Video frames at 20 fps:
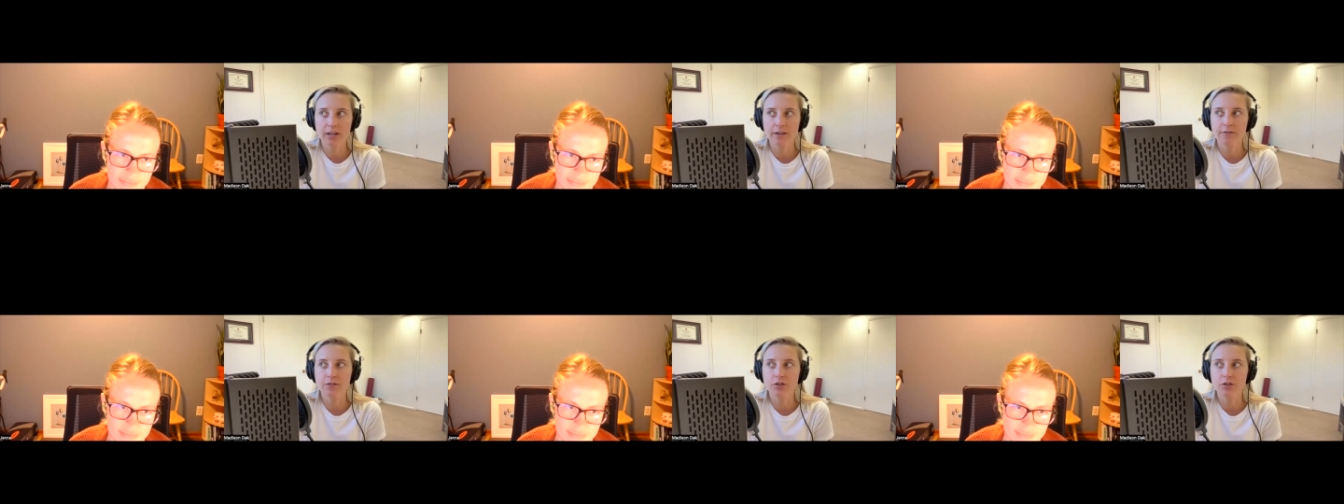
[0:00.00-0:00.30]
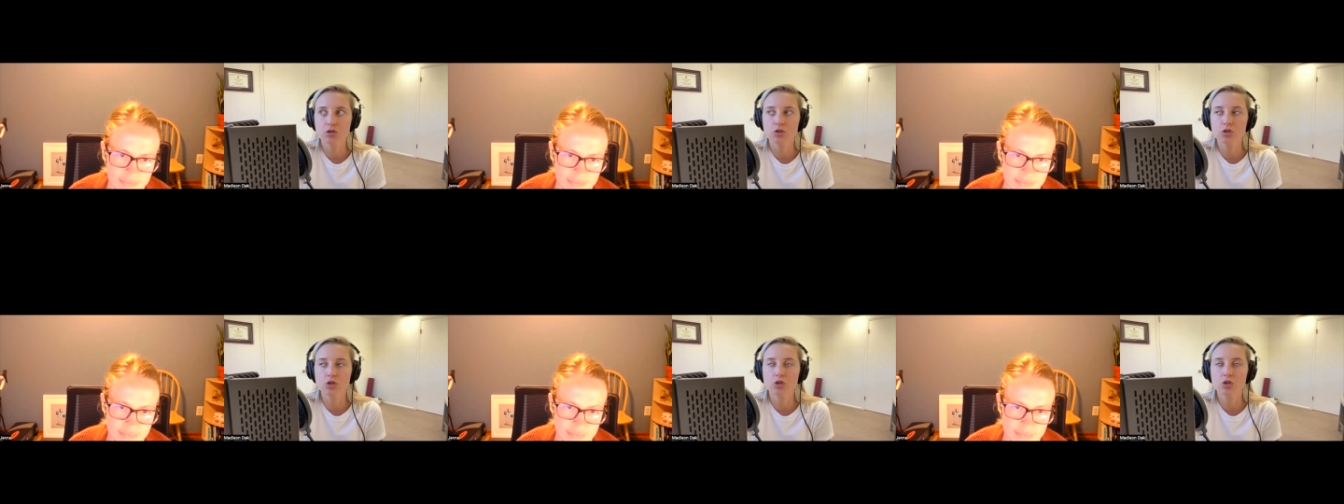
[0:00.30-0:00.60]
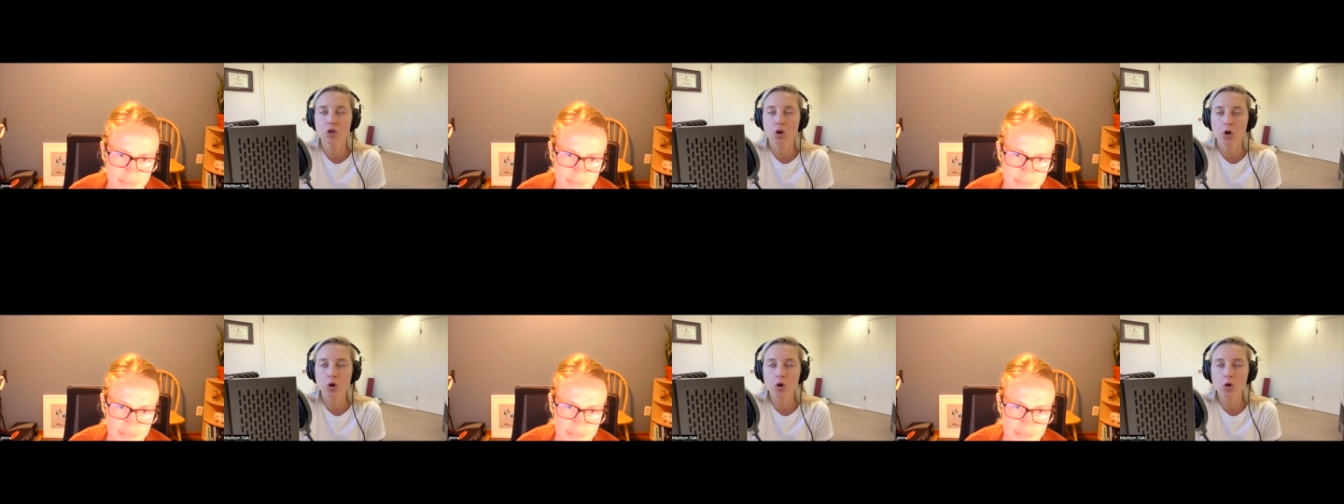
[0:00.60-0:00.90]
and feel
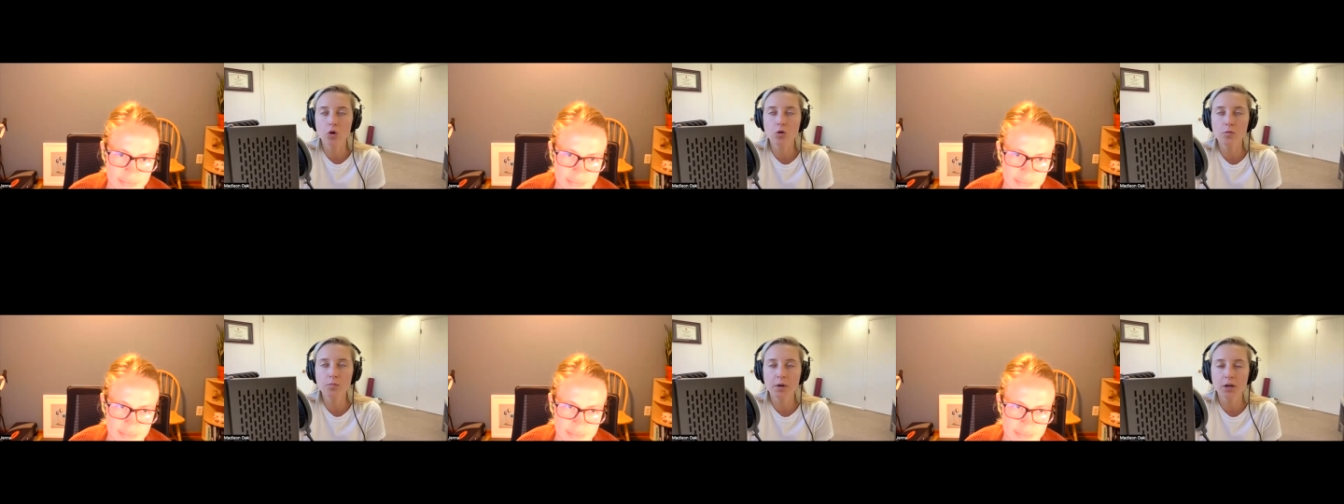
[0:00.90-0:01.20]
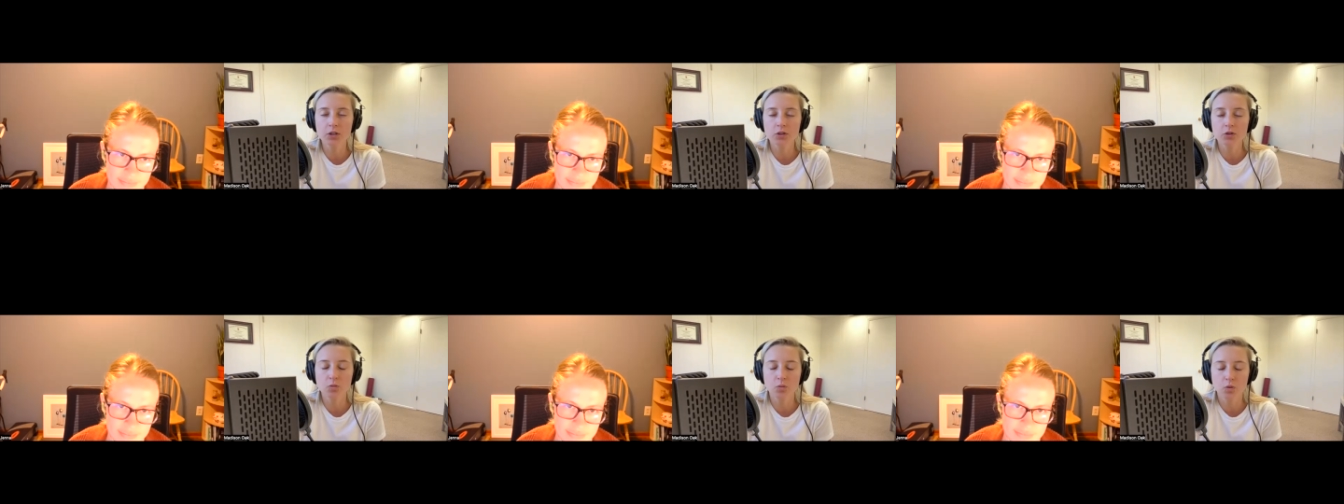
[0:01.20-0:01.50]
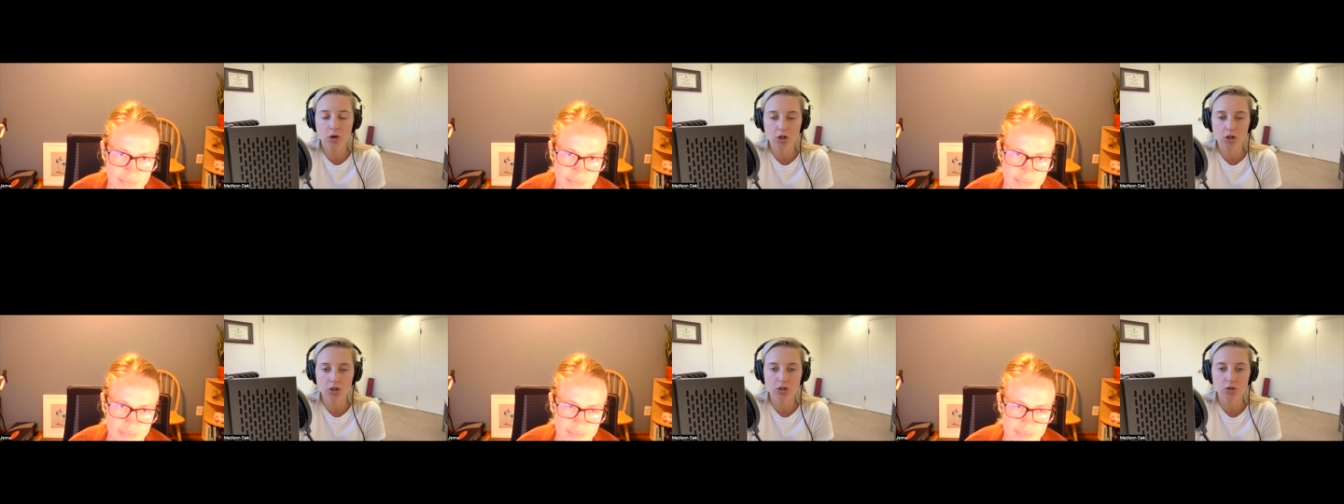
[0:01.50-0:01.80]
so much
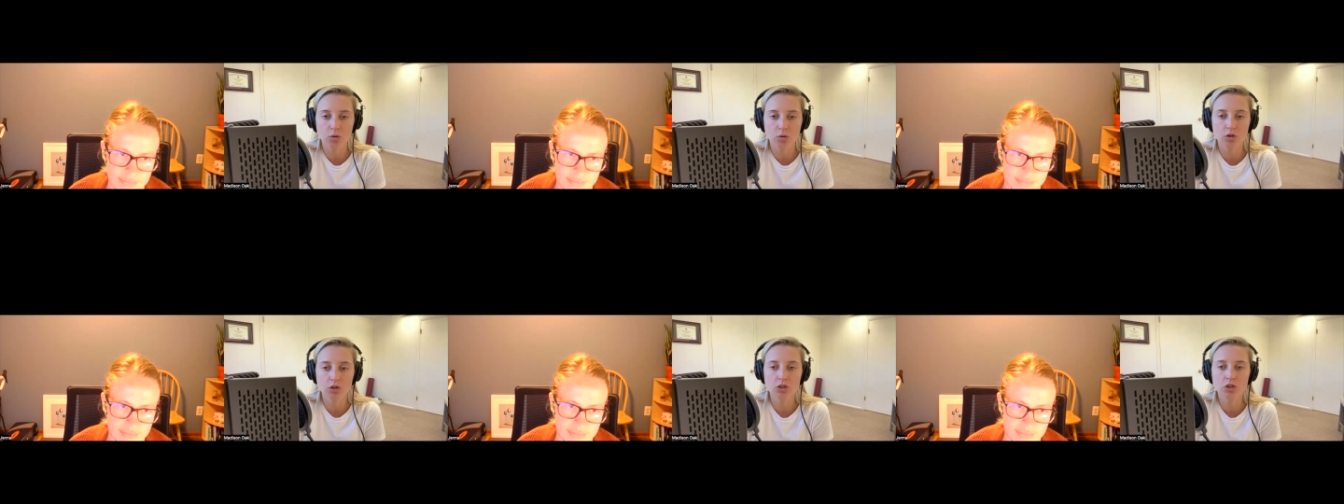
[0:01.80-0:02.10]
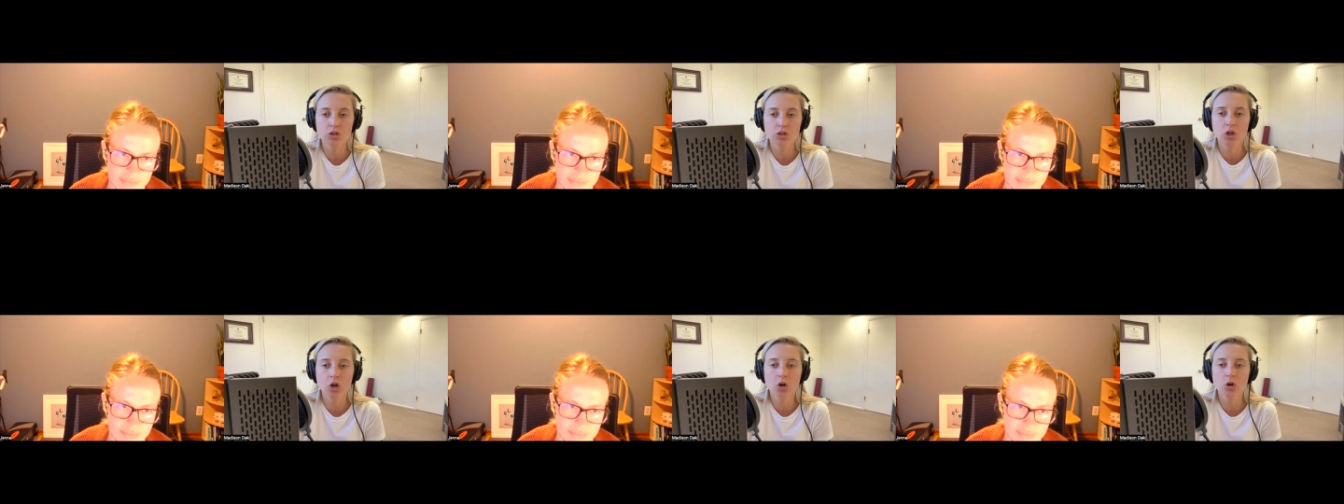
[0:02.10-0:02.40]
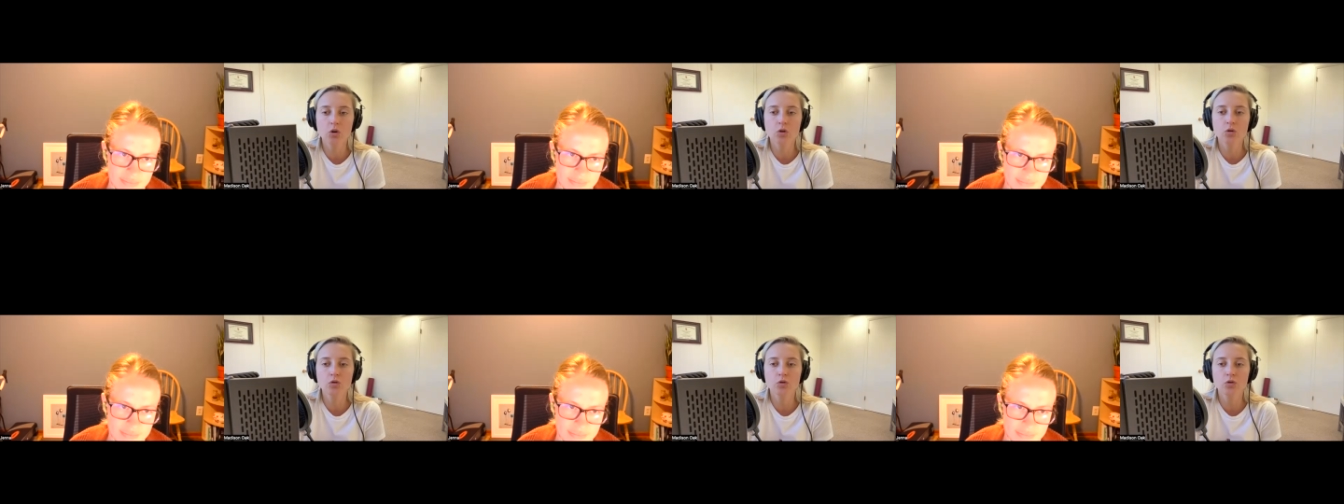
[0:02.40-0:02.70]
worse or
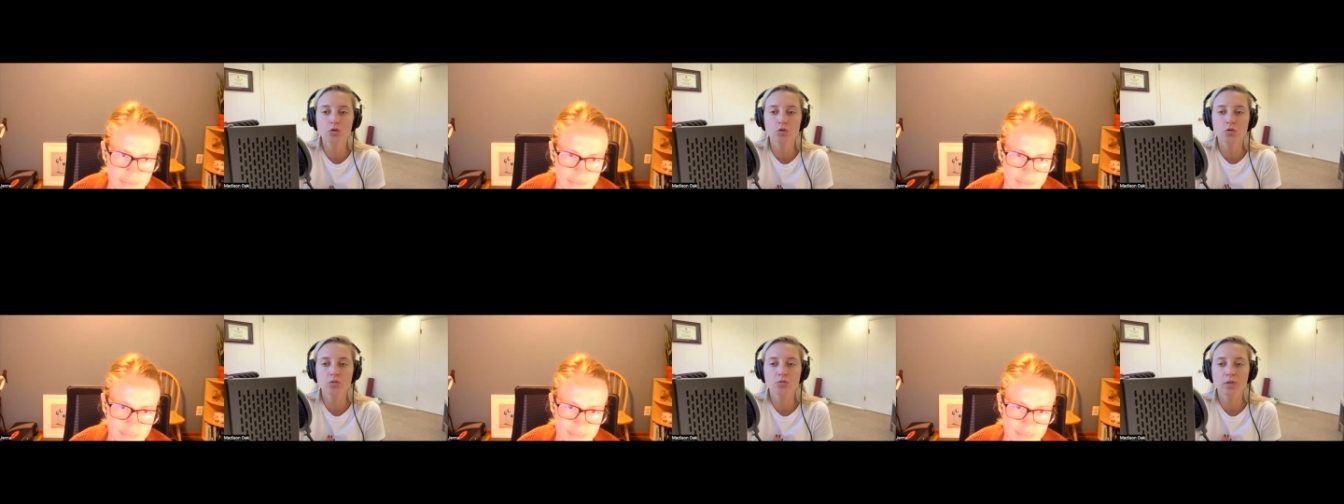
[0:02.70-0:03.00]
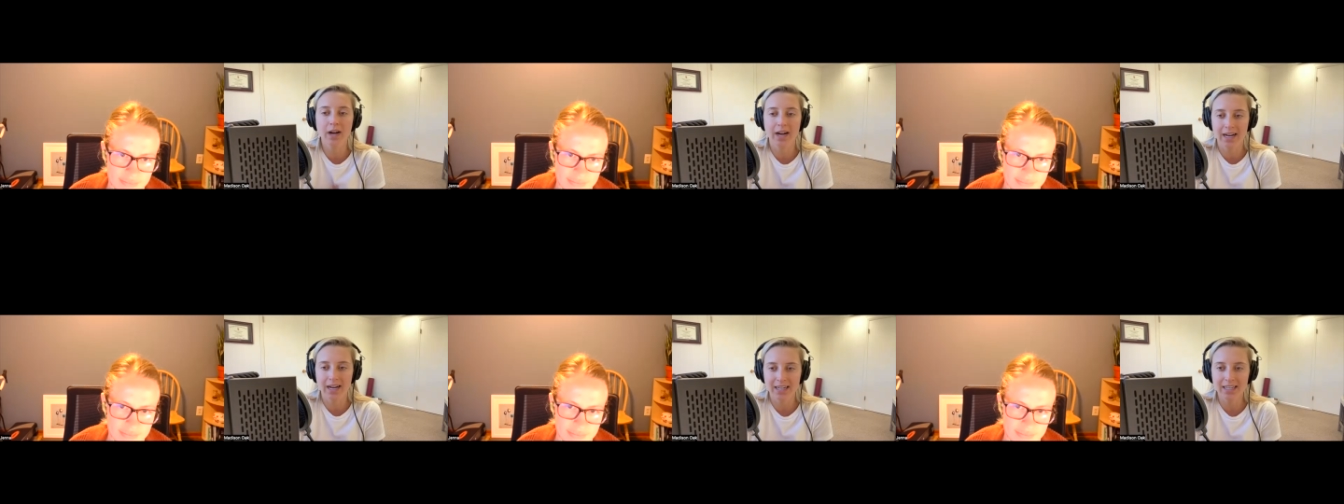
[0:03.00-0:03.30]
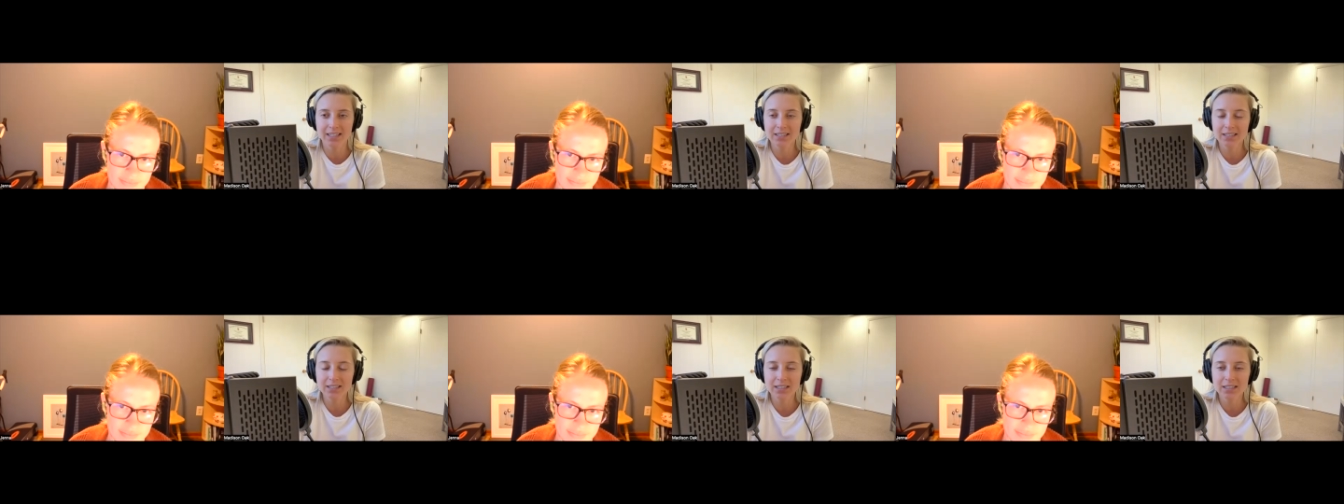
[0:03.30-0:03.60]
so
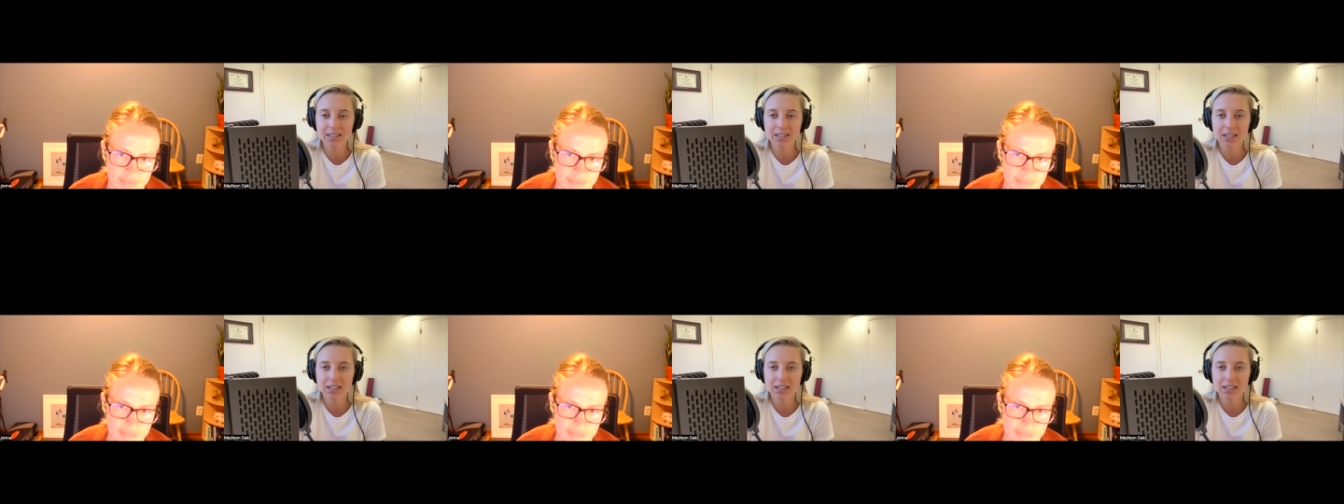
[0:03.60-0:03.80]
drained